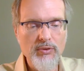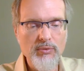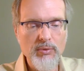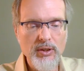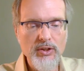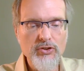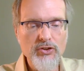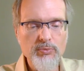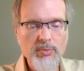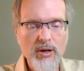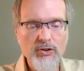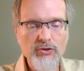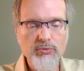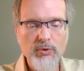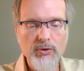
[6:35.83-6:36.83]
Religious
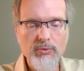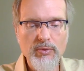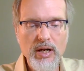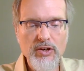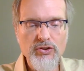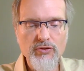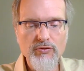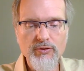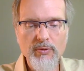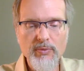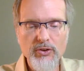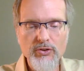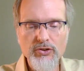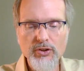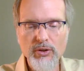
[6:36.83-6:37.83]
parents were wrenched from their
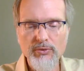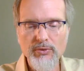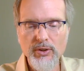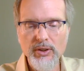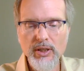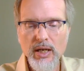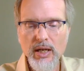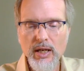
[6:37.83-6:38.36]
children